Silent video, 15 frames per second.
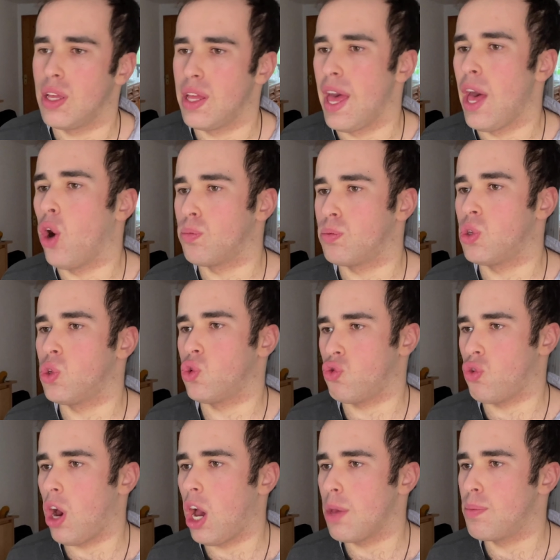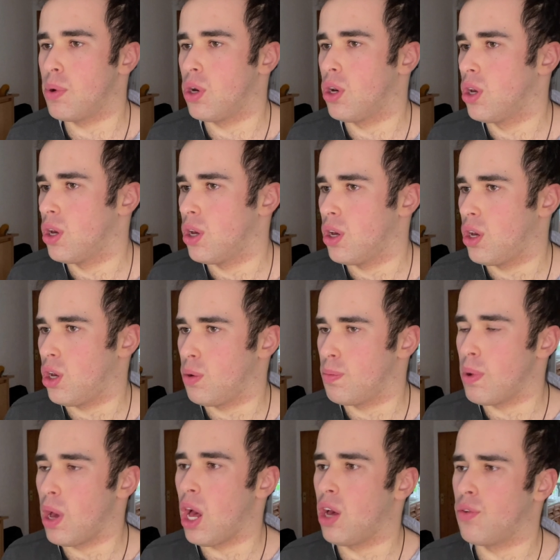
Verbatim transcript: help describe um,